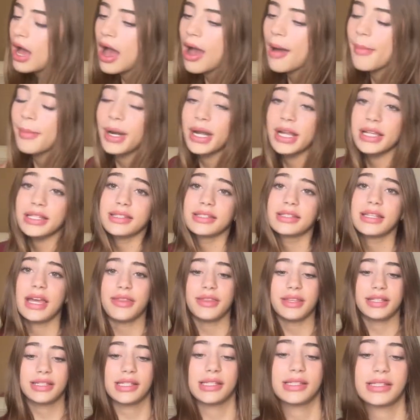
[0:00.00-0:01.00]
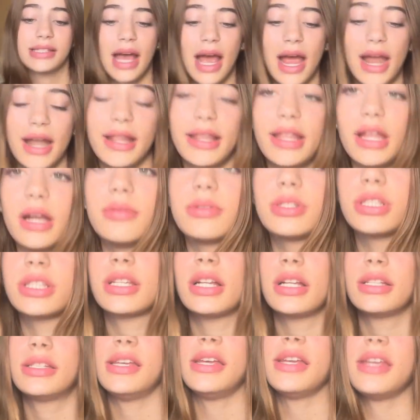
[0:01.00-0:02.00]
I'm gonna set this aside and then I'm just
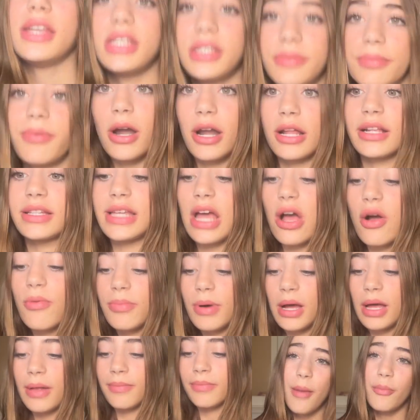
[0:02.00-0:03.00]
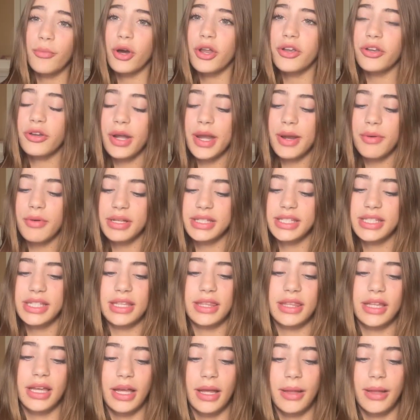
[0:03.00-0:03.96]
gonna take each product out, but I'm wondering what's in